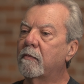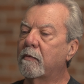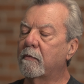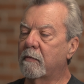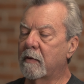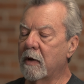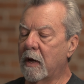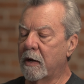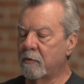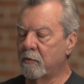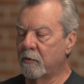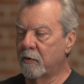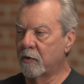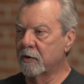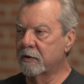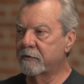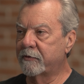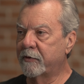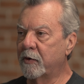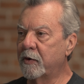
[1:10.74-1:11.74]
got
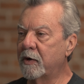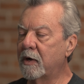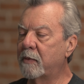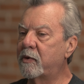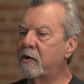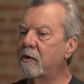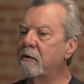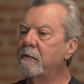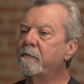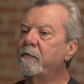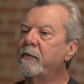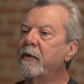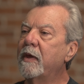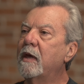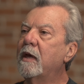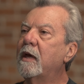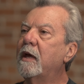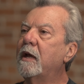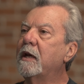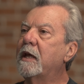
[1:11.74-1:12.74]
Udo's phone number
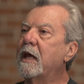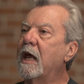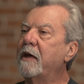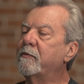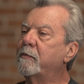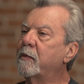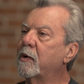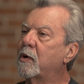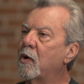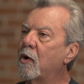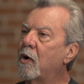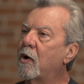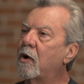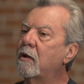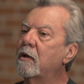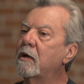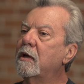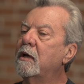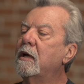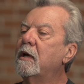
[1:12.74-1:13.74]
and gave him a
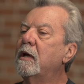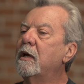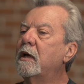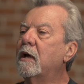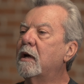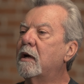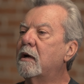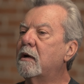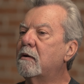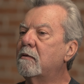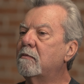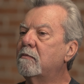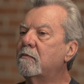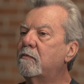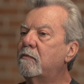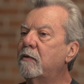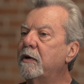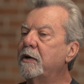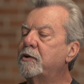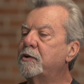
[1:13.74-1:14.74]
call,
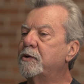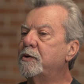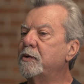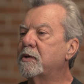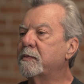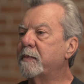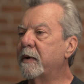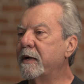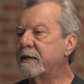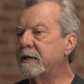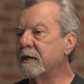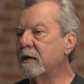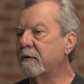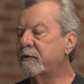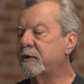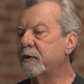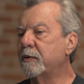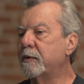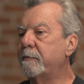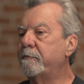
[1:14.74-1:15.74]
reintroduced
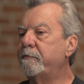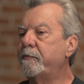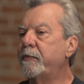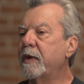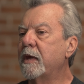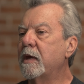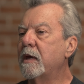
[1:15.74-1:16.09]
myself to him,